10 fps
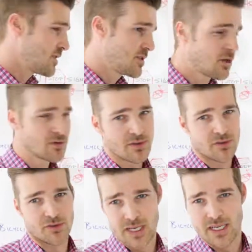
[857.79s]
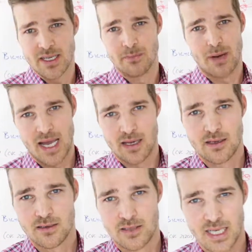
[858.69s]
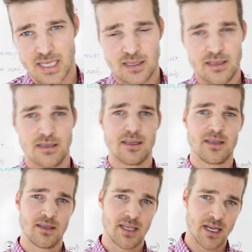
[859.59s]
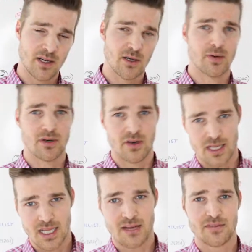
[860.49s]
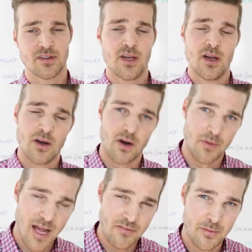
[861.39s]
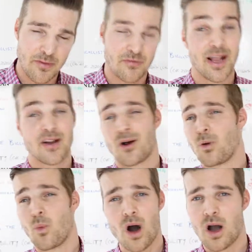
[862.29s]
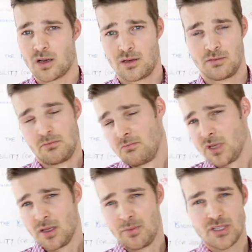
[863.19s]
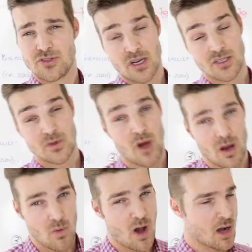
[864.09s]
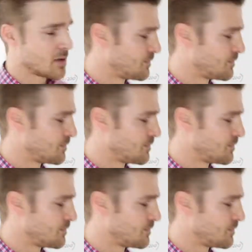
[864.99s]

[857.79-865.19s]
don't drink and bike, okay? Get an Uber or a Lyft or a ride from a friend, or walk. You can be as drunk as you want and walk.